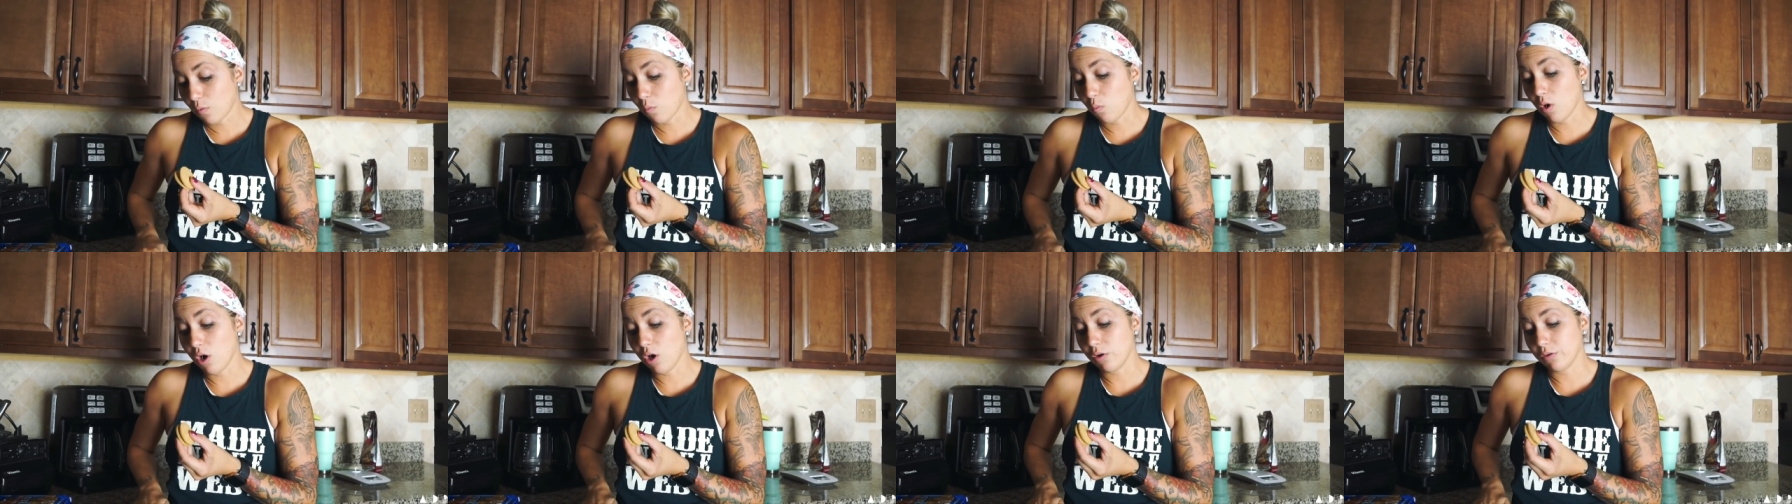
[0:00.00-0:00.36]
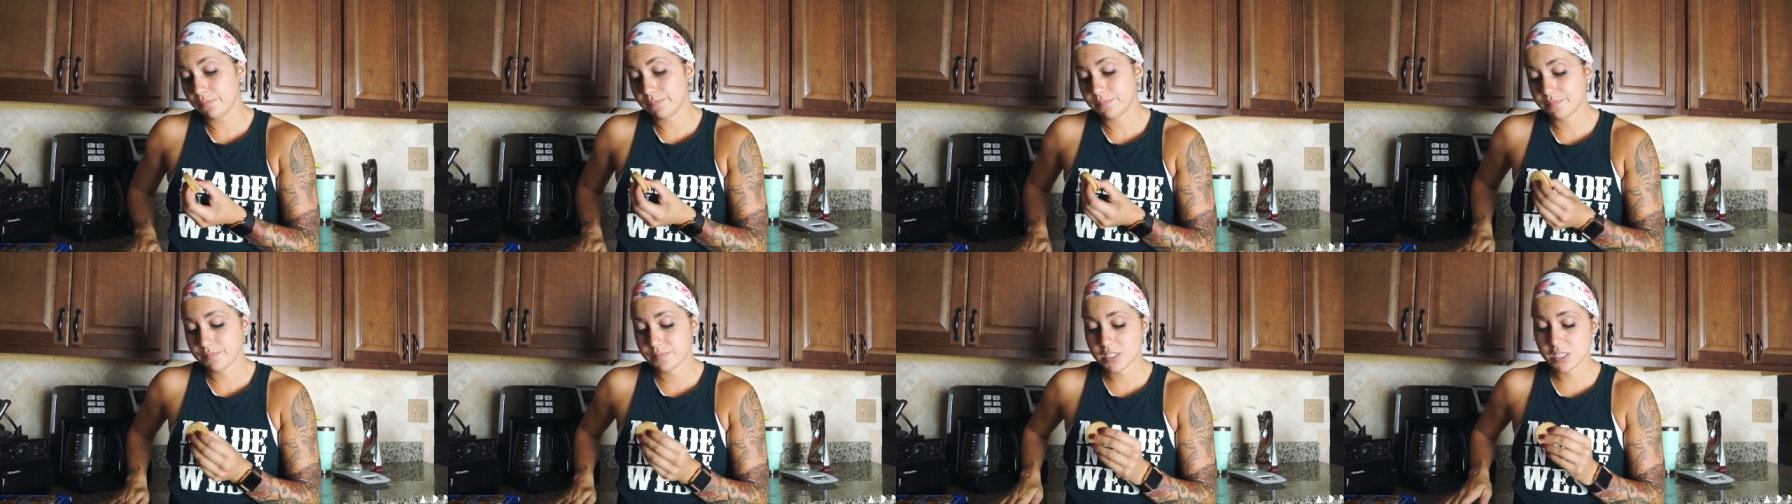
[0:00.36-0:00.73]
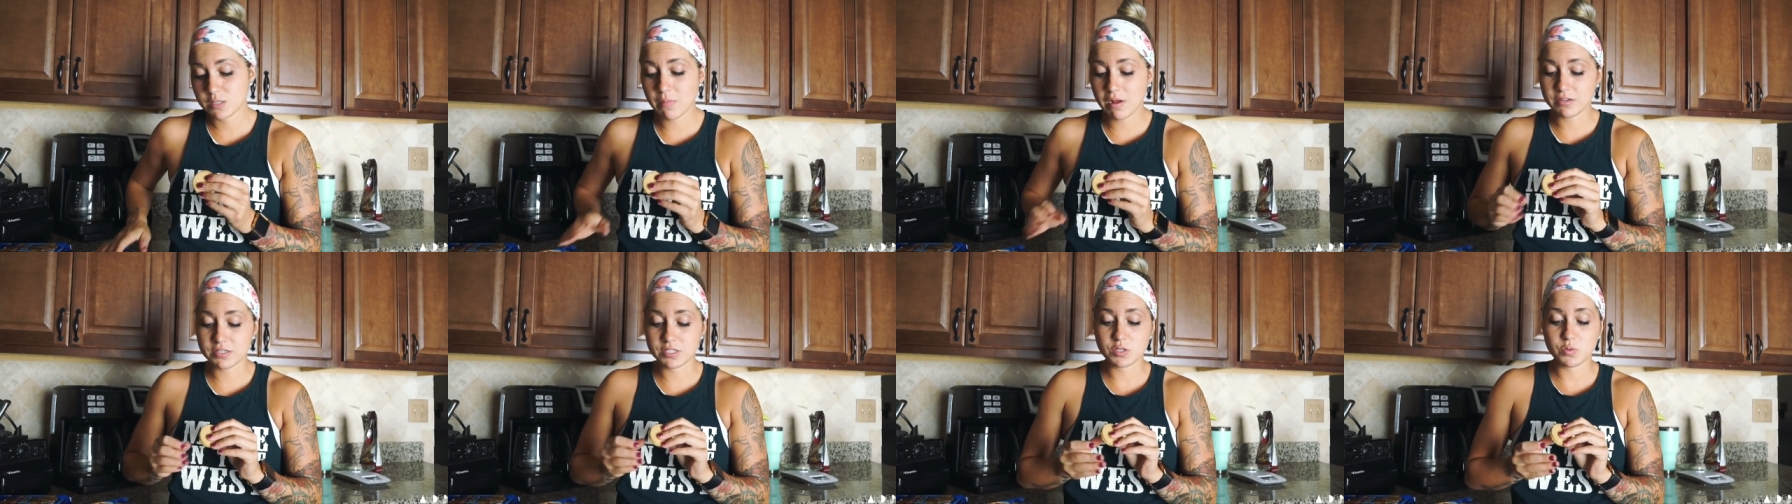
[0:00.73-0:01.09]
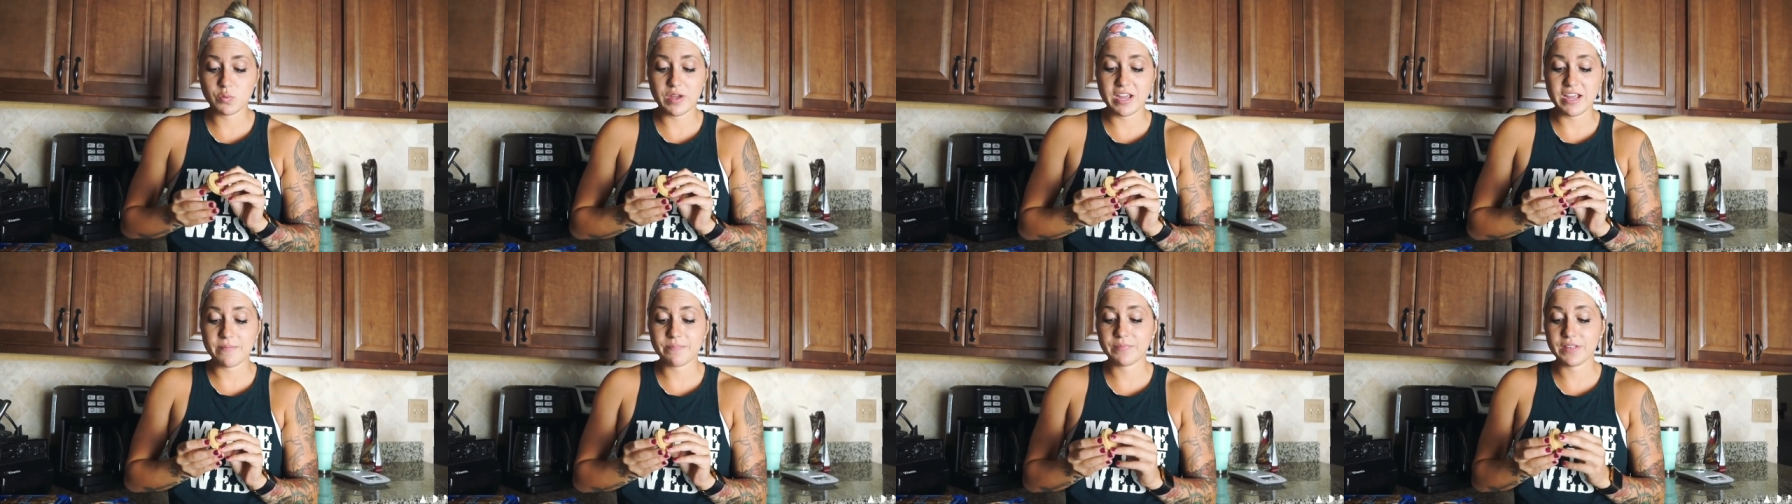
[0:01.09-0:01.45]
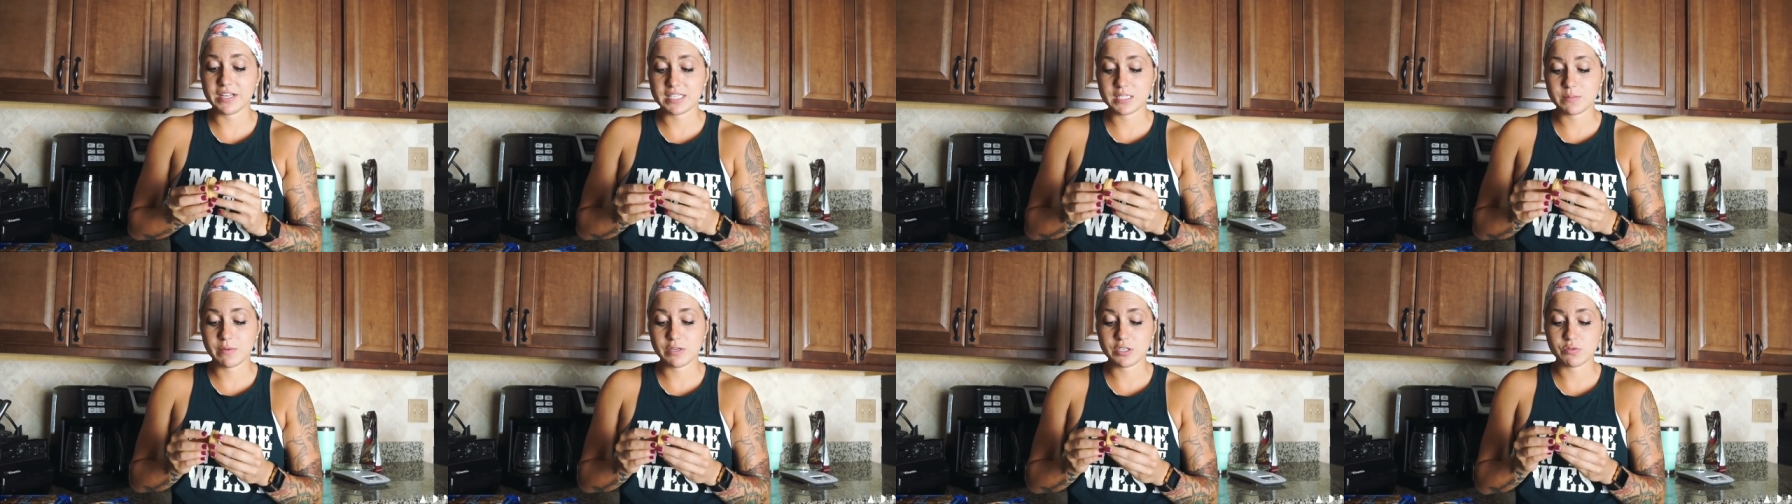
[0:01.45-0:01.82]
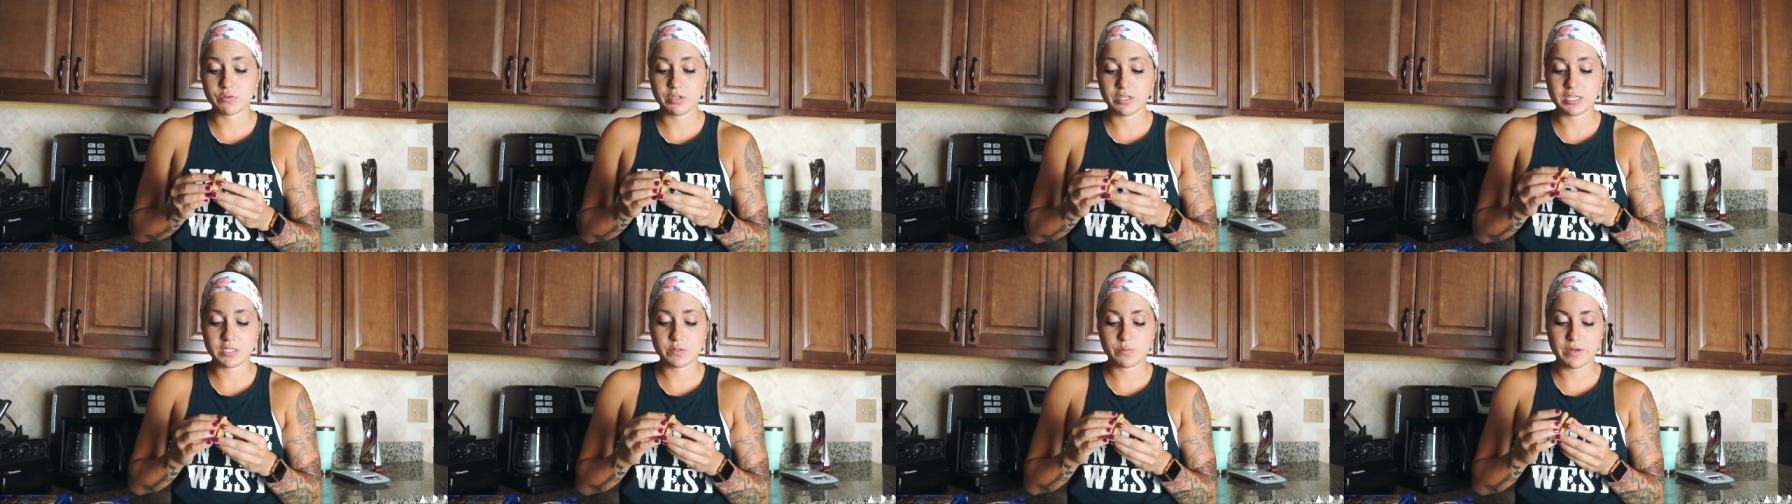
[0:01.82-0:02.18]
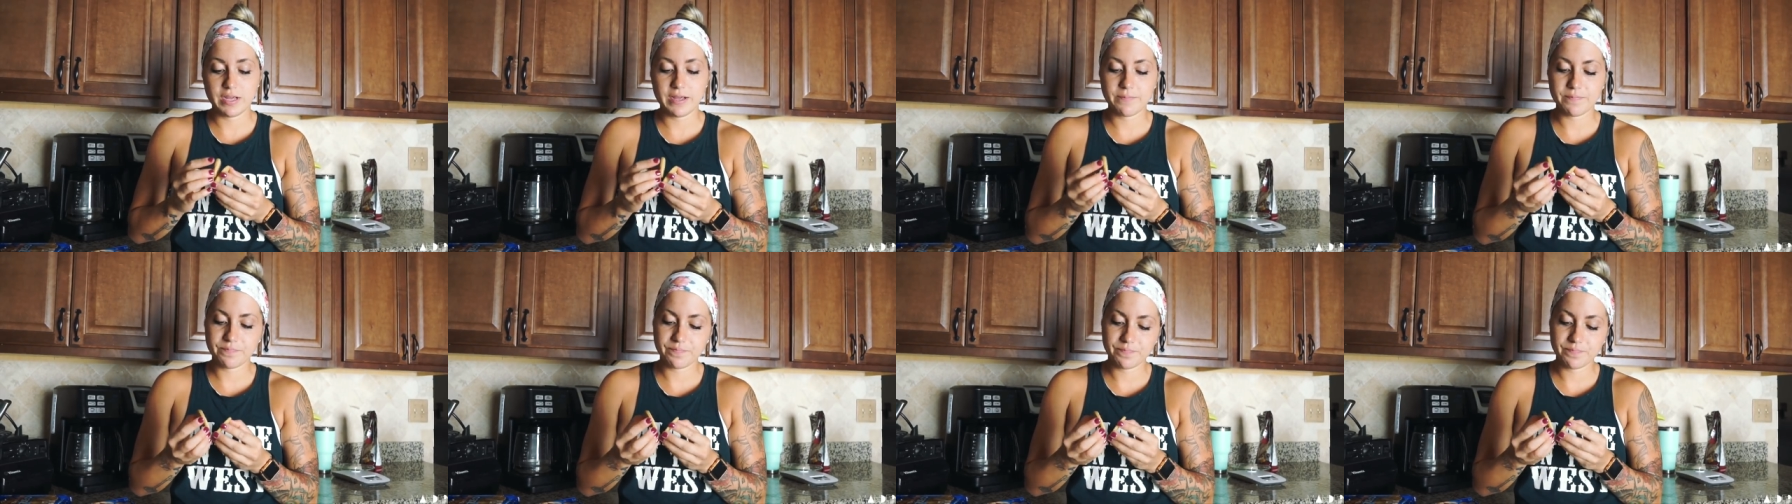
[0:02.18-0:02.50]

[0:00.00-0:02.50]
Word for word: Whoa, smells sweet. It smells really sweet.